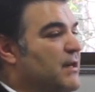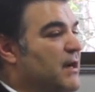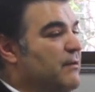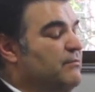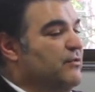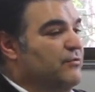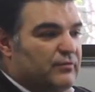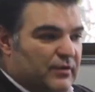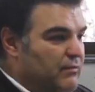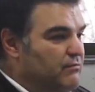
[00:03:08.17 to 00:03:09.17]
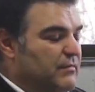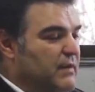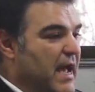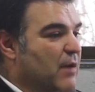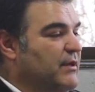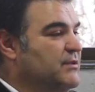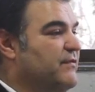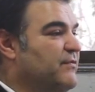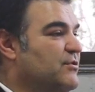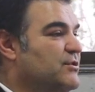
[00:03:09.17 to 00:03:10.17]
now and
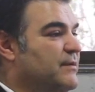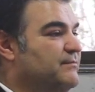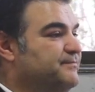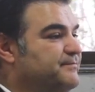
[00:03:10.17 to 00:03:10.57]
into the future.